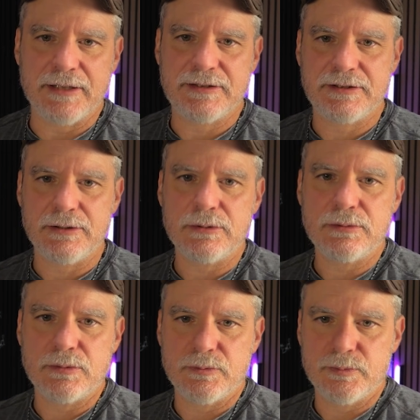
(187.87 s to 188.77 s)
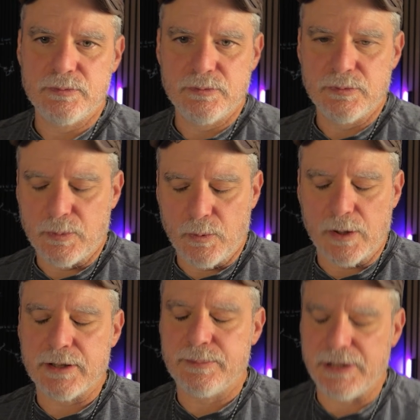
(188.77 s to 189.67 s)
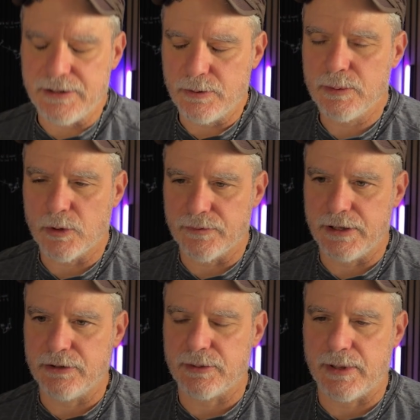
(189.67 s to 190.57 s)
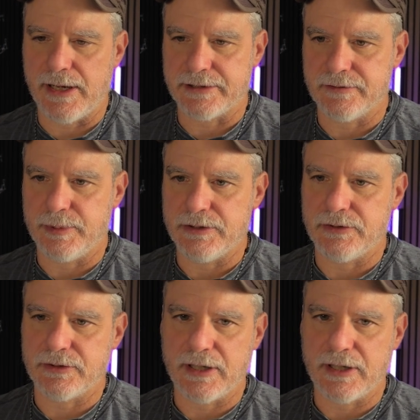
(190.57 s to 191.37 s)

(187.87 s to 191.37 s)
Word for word: I still want to be doing more videos about Activepieces,